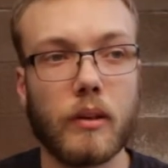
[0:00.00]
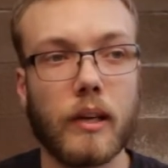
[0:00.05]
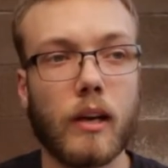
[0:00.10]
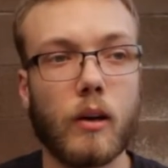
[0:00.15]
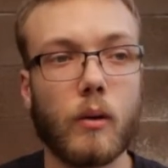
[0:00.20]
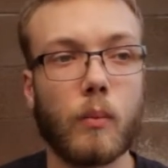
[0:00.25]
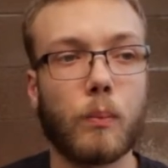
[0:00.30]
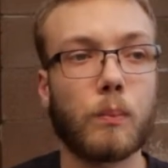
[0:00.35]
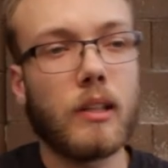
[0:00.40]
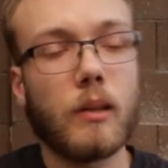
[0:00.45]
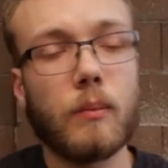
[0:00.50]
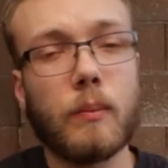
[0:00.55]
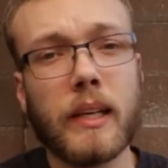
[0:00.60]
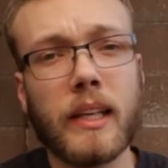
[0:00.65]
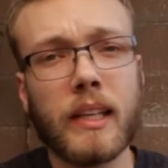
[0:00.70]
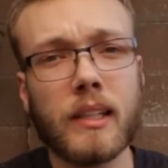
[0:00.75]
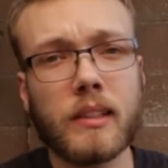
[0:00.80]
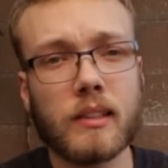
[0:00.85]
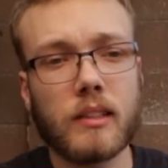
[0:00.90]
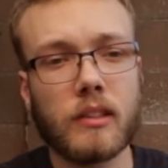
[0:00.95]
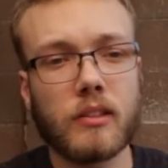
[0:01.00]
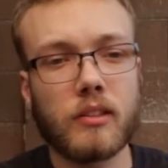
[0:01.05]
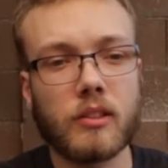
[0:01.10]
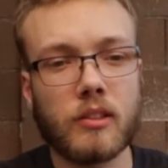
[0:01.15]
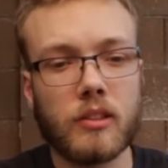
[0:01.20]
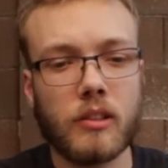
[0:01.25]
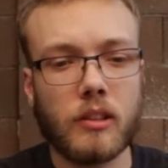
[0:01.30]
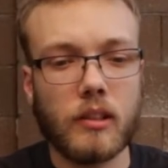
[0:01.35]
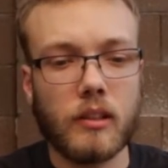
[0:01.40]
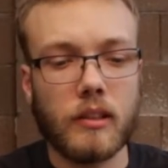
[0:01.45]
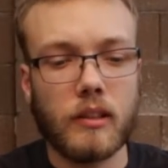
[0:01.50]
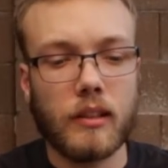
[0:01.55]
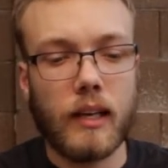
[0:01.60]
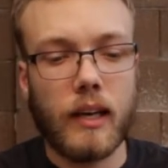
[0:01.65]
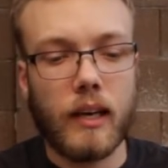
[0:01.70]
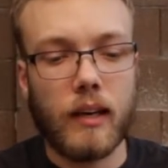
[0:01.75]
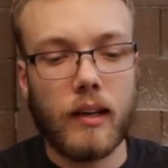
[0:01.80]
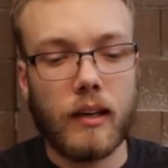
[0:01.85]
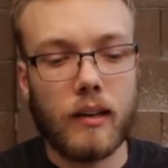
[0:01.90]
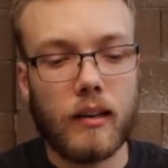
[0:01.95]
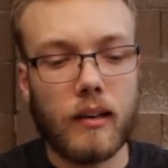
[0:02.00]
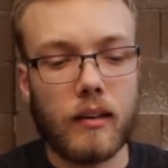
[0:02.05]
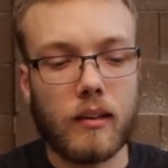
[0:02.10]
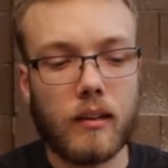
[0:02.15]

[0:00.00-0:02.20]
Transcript: Now, the biggest concern that